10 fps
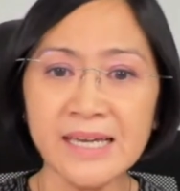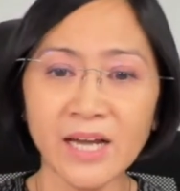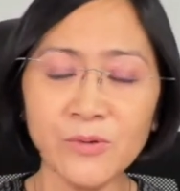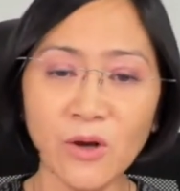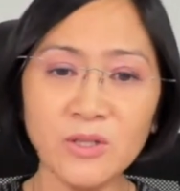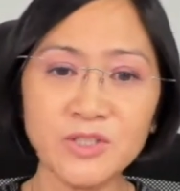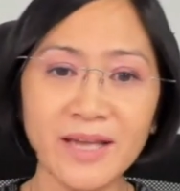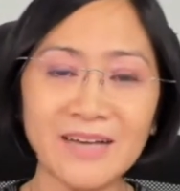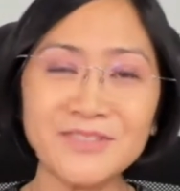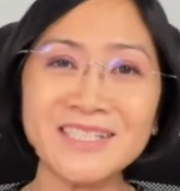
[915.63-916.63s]
and we
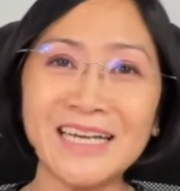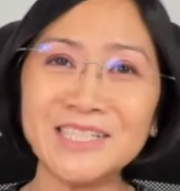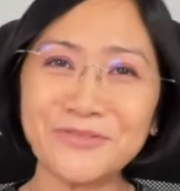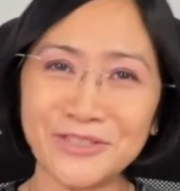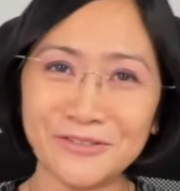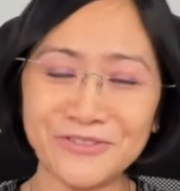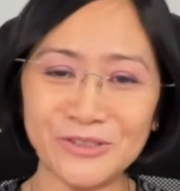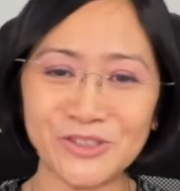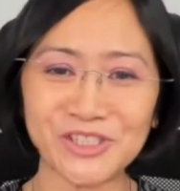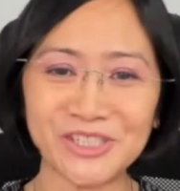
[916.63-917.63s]
also have sites for the
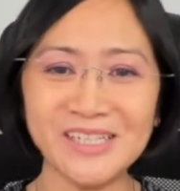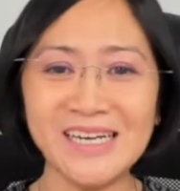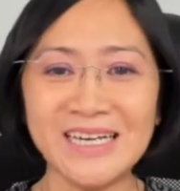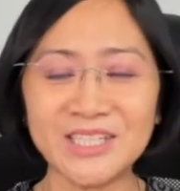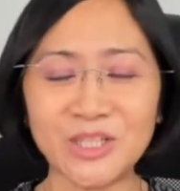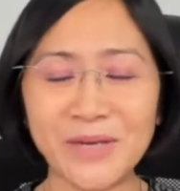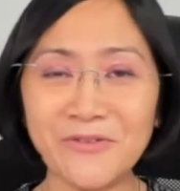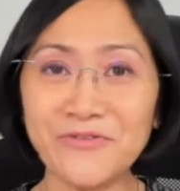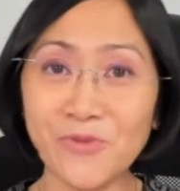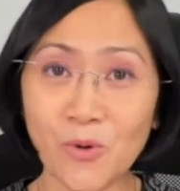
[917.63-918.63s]
future. So we
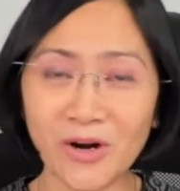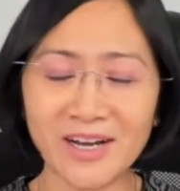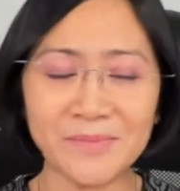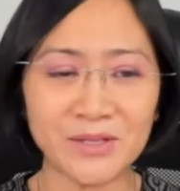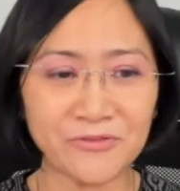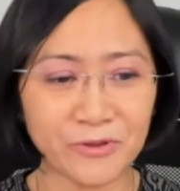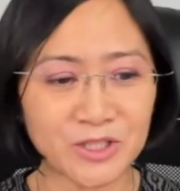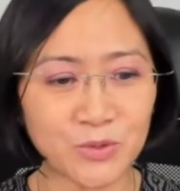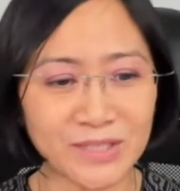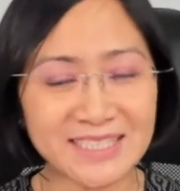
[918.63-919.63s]
have four. I mean, the
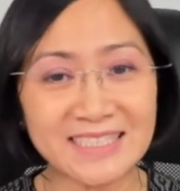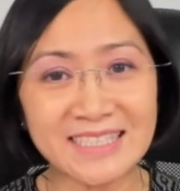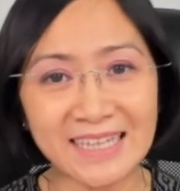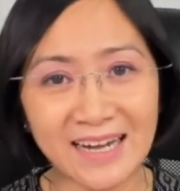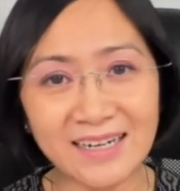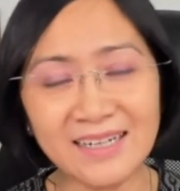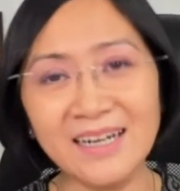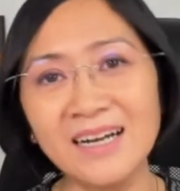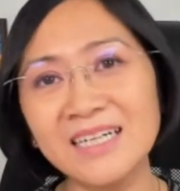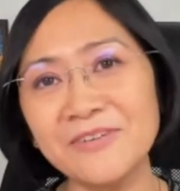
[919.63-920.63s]
first one's in Silang,
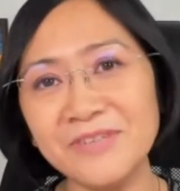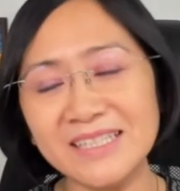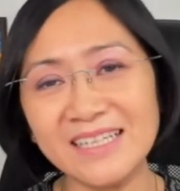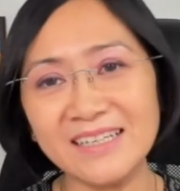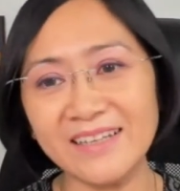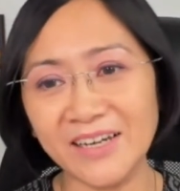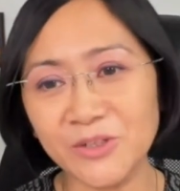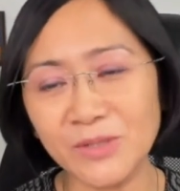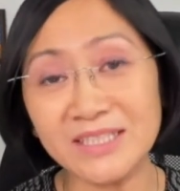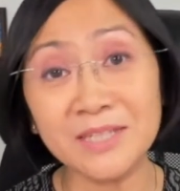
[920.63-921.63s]
uh, Cavite. The
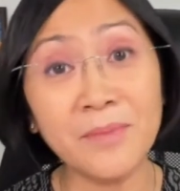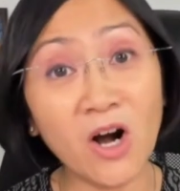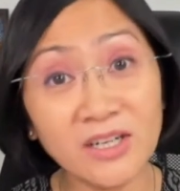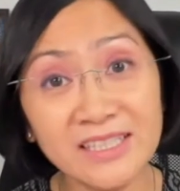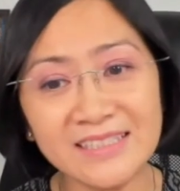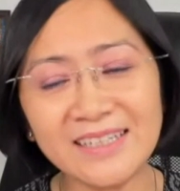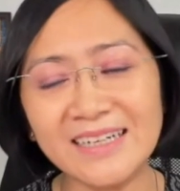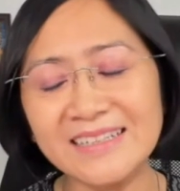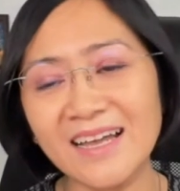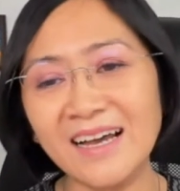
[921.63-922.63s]
other one's in Mahogany and
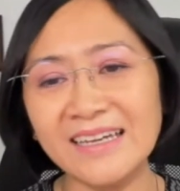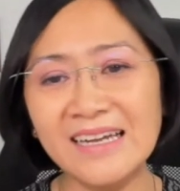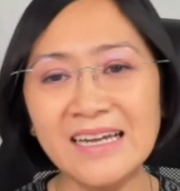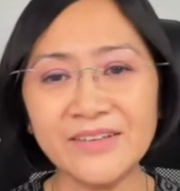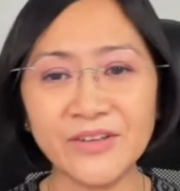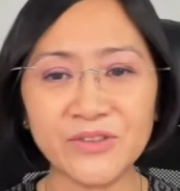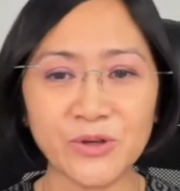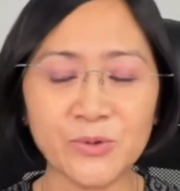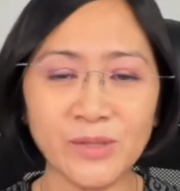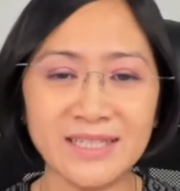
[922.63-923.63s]
Tagaytay. The
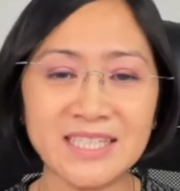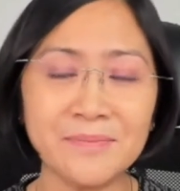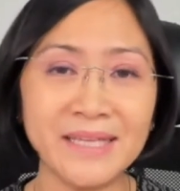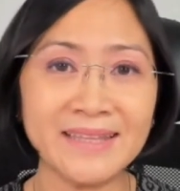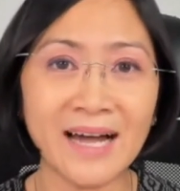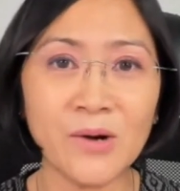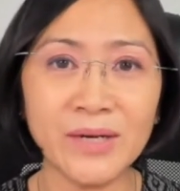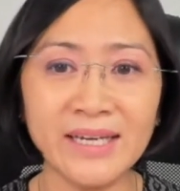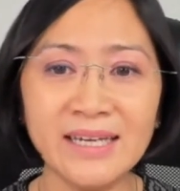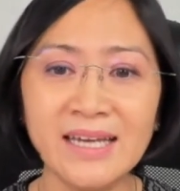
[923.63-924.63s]
third one is in
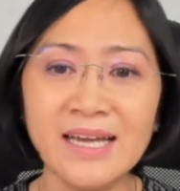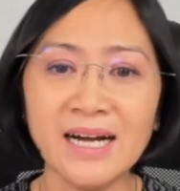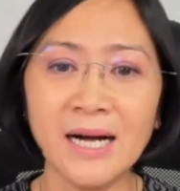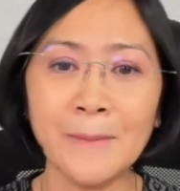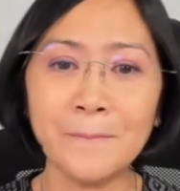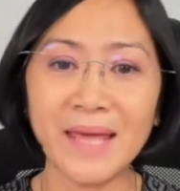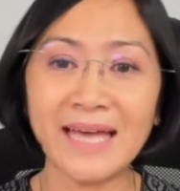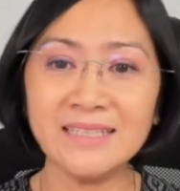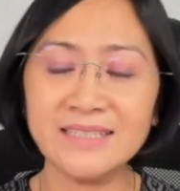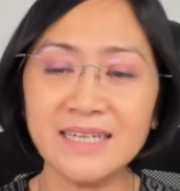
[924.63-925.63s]
Mandaue, Um,
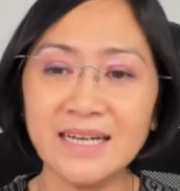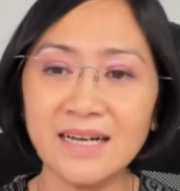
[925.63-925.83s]
and